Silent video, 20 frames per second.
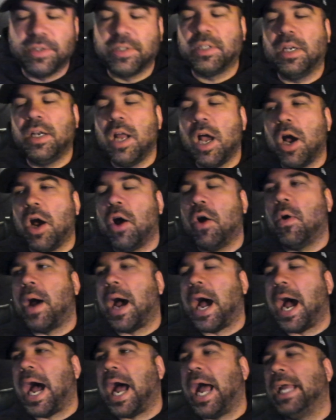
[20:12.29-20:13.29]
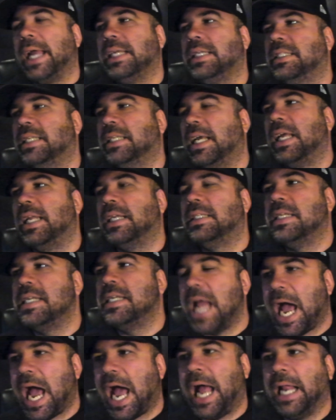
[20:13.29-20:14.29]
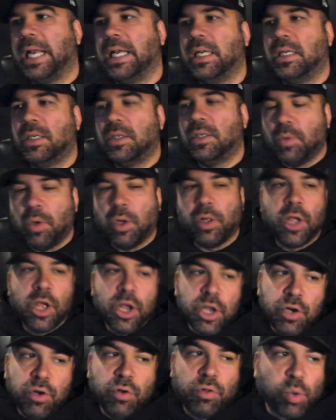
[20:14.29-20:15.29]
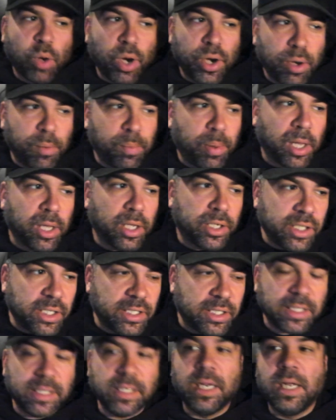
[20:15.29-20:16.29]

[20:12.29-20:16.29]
No, I did not. Well, you threatened a politician.